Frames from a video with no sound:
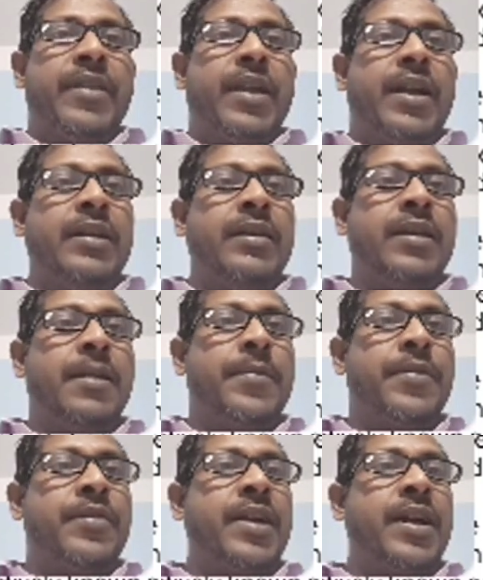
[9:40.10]

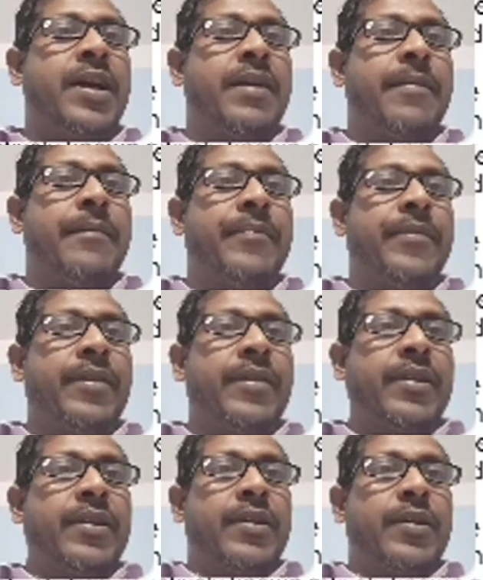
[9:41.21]
Annapurna,
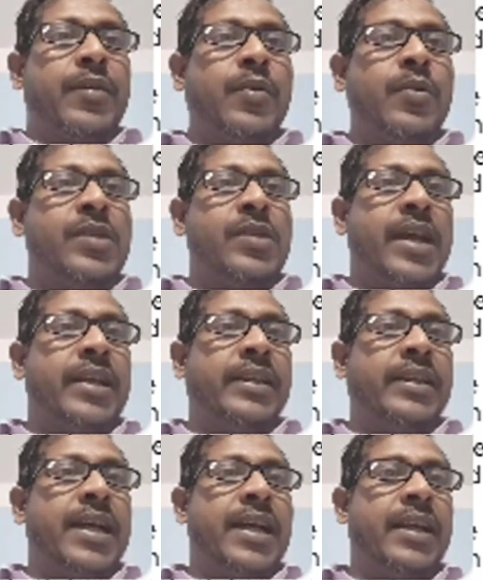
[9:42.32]

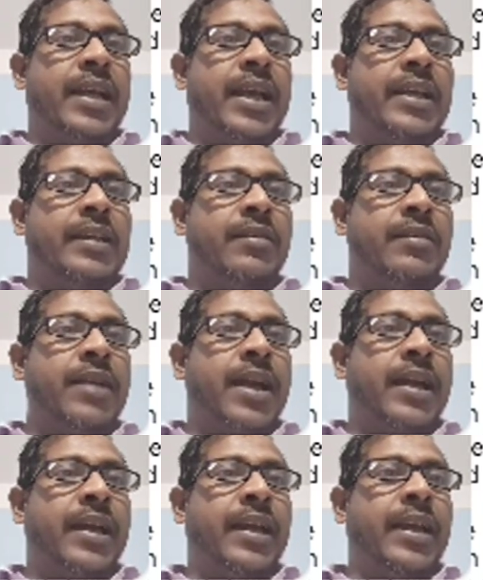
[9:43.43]
Gusainthan and
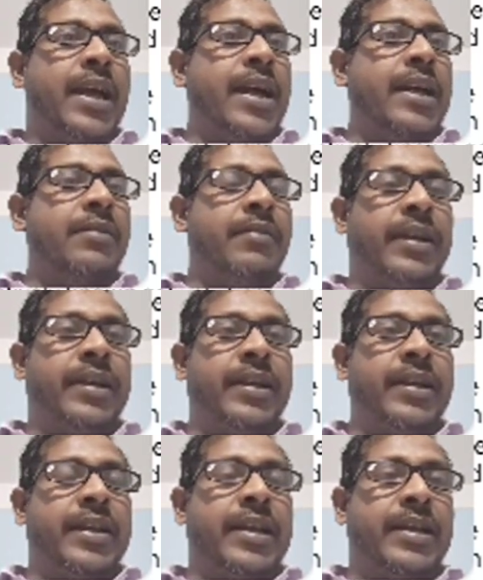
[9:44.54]
Dhaulagiri are located
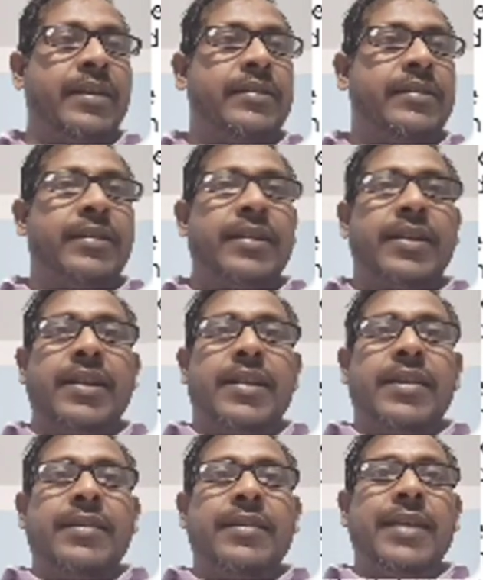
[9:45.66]
here.
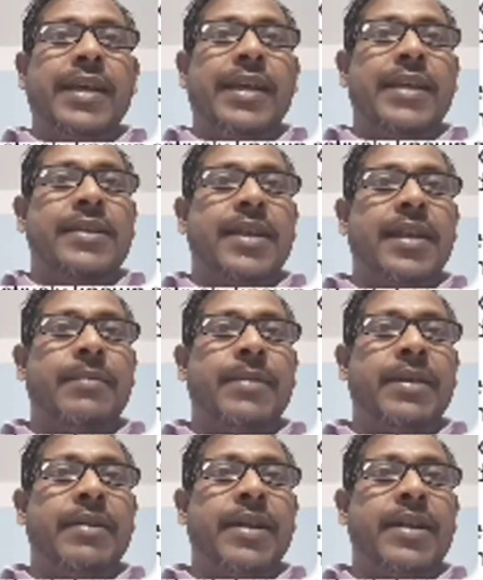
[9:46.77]
The lesser
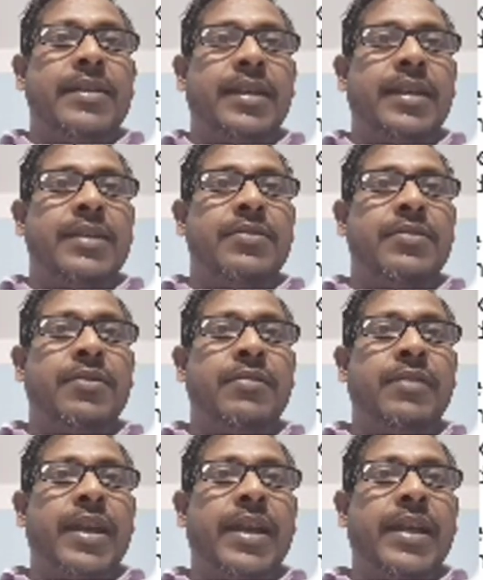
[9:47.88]
Himalayas is known
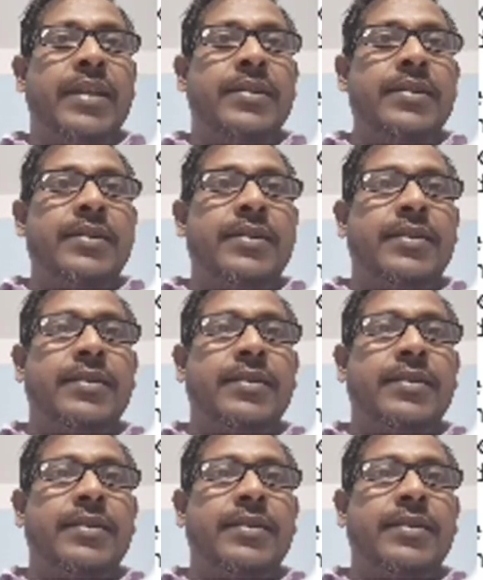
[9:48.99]
as